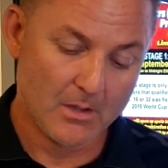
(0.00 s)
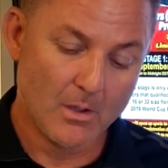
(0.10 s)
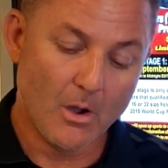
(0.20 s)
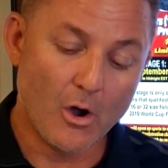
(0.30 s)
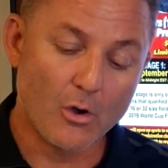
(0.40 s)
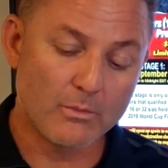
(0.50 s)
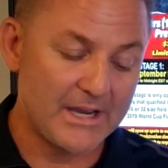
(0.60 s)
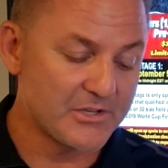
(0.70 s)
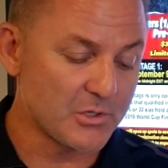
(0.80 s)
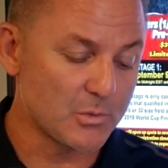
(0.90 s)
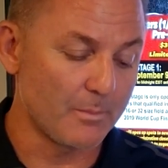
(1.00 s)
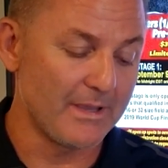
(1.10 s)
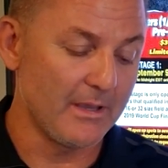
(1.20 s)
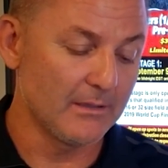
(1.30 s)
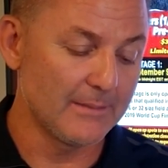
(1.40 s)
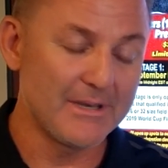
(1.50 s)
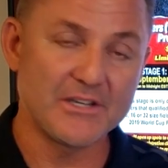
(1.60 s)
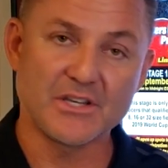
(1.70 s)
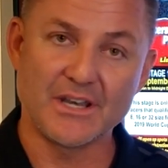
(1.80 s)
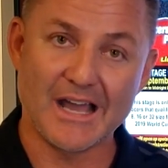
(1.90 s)
All racers will be limited
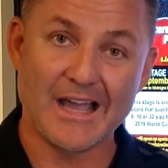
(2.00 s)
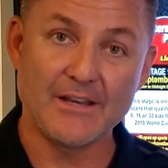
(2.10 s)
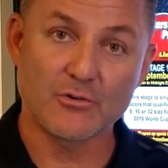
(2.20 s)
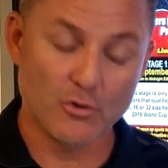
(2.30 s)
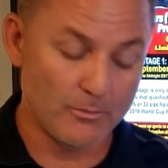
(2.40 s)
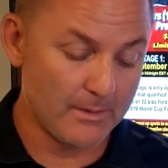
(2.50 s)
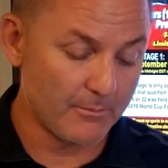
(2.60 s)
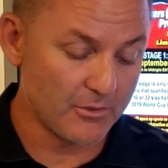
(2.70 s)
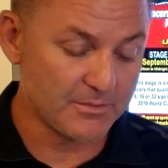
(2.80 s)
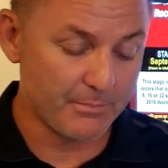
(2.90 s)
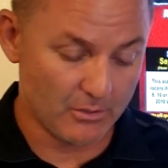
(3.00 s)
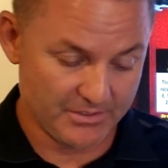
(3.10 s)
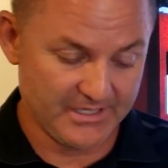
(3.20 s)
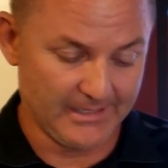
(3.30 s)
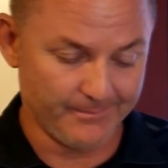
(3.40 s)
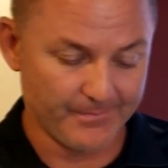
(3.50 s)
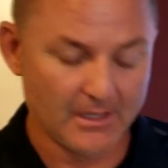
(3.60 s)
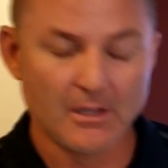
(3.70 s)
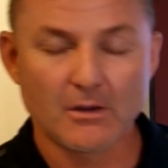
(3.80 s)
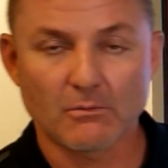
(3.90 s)
to 9 crew members per team.
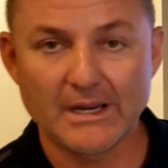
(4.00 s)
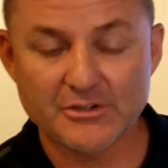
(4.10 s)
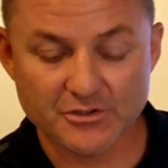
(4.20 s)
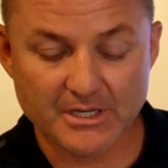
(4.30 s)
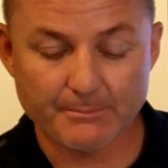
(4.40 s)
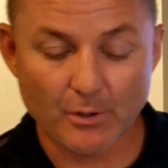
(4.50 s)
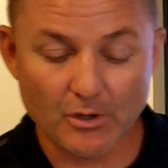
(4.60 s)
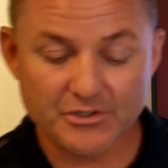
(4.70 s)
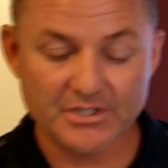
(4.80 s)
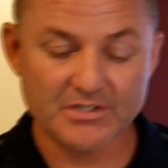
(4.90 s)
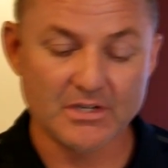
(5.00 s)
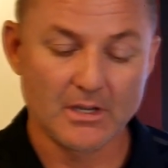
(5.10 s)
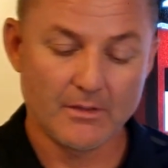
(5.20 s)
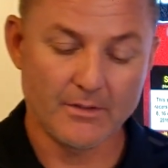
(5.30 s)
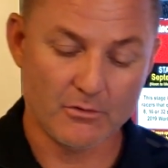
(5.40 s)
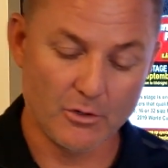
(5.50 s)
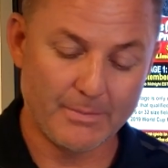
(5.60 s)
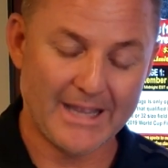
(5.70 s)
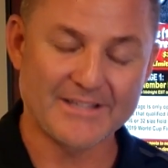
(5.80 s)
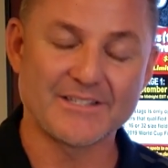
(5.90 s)
Racers can purchase their crew
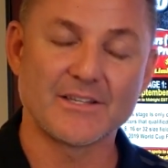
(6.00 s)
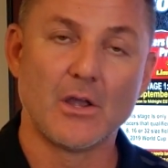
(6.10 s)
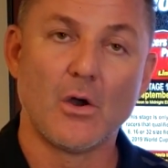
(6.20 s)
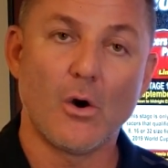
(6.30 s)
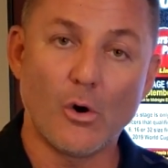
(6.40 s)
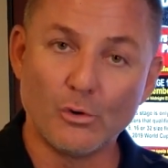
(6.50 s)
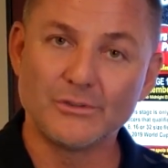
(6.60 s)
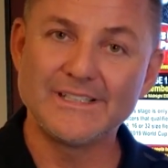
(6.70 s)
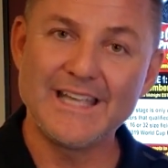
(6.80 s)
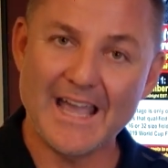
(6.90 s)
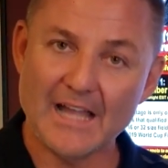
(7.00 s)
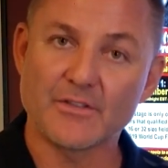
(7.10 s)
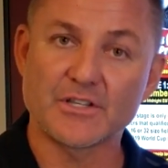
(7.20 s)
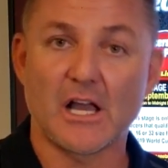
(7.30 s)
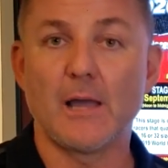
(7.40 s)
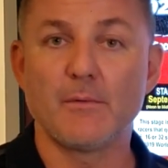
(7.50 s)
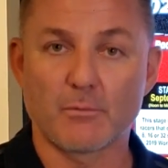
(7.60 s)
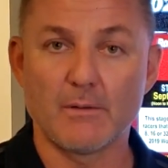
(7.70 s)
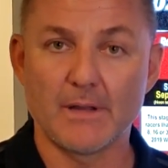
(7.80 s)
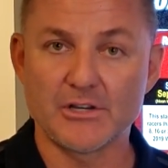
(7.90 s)
passes only at the time of
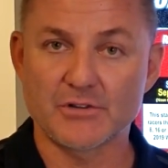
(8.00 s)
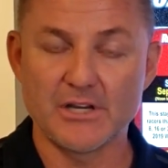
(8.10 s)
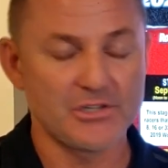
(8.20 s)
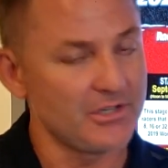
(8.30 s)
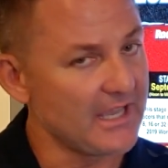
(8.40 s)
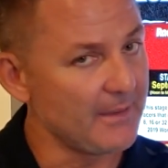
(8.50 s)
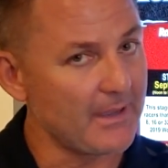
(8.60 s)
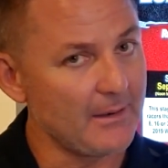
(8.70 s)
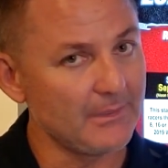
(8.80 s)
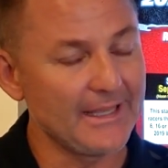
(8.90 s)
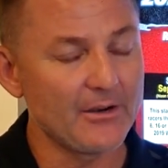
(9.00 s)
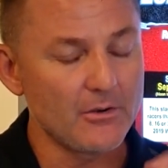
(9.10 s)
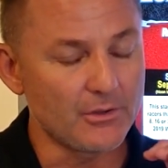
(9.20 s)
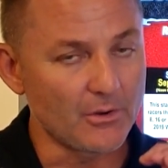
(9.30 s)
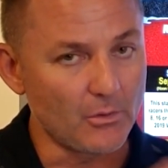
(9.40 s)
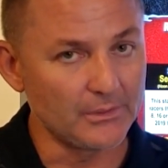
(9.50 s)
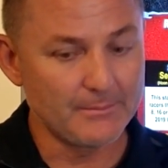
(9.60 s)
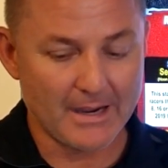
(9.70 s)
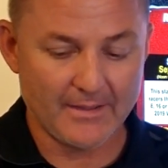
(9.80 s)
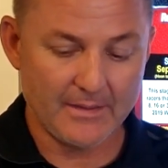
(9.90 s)
pre-registration. You can't buy them later. You can only
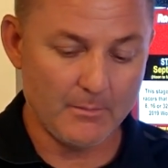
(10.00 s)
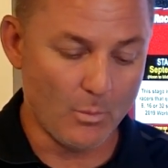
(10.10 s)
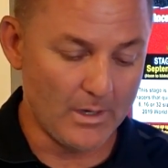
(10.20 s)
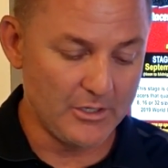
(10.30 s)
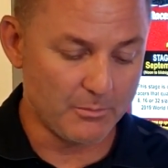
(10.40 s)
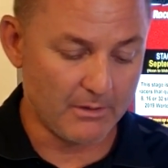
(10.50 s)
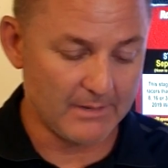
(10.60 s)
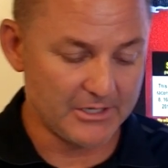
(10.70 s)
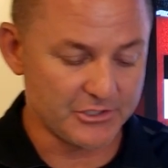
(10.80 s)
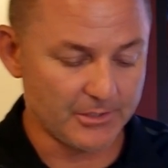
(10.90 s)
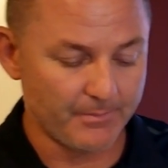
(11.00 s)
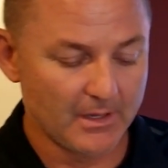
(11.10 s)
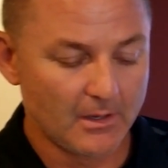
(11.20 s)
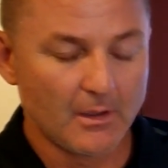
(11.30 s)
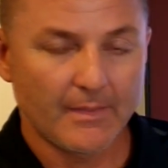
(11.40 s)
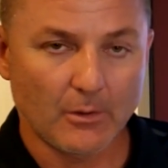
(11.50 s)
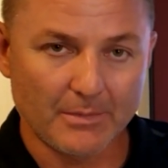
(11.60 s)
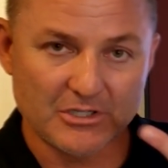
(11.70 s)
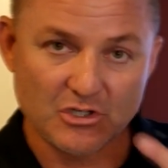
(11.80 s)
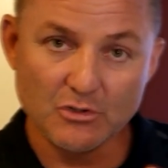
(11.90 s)
buy them when you pre-register. There will
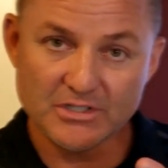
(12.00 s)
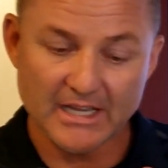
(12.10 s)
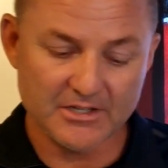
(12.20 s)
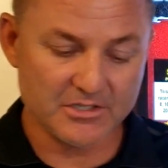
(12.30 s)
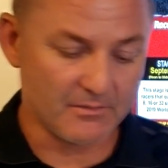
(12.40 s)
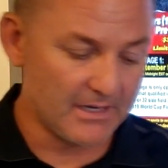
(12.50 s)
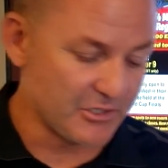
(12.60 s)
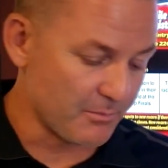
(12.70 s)
be 2 stages of racer